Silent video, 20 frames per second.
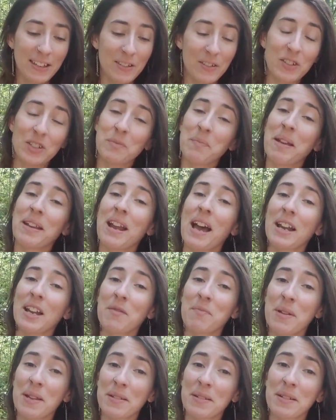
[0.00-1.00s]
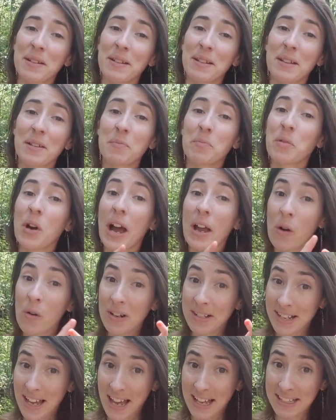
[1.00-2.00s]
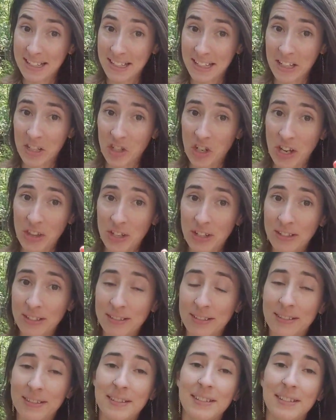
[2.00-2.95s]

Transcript: You just may not have been prioritizing each other.